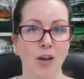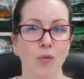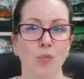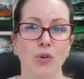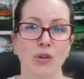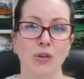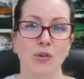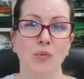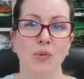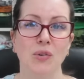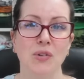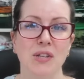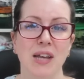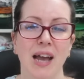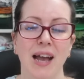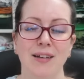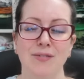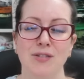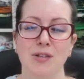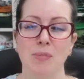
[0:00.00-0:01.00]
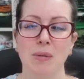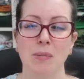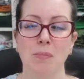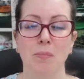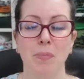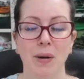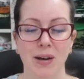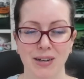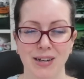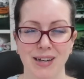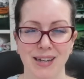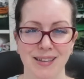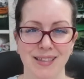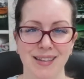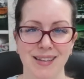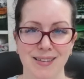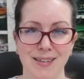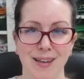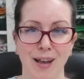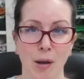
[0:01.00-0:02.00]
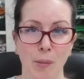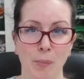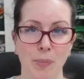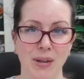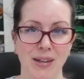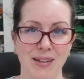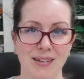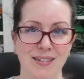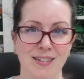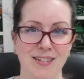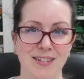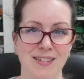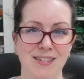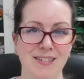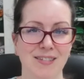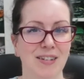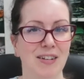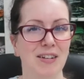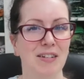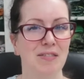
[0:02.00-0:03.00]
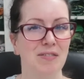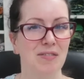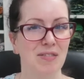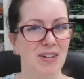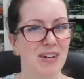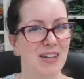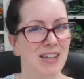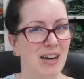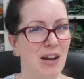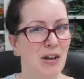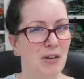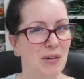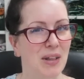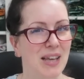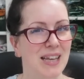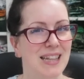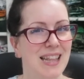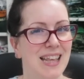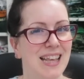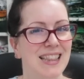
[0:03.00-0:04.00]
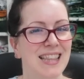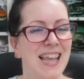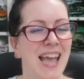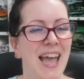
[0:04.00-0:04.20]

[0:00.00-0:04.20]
I wouldn't want to have to be buttoning this up, and you know,